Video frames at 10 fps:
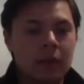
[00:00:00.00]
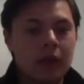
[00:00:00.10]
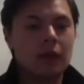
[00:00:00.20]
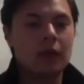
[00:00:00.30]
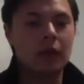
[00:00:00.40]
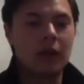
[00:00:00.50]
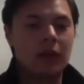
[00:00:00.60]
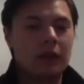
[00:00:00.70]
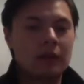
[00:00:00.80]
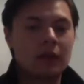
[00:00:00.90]
Okay,
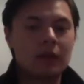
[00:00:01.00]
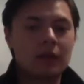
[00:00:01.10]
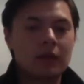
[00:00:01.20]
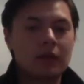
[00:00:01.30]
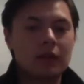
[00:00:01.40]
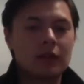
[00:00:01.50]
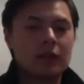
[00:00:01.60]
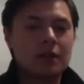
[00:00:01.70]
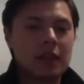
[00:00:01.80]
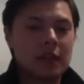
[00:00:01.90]
so your
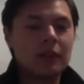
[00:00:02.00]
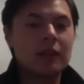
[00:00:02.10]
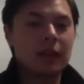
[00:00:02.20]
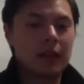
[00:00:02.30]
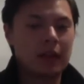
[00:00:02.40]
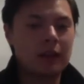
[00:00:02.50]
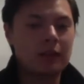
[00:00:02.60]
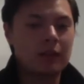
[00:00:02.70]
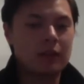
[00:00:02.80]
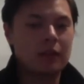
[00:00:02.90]
assignment today
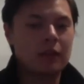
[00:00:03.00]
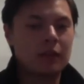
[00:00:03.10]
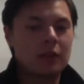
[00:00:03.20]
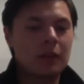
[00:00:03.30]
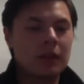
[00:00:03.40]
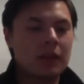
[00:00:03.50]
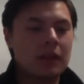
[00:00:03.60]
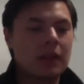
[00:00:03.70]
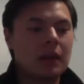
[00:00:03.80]
is going to be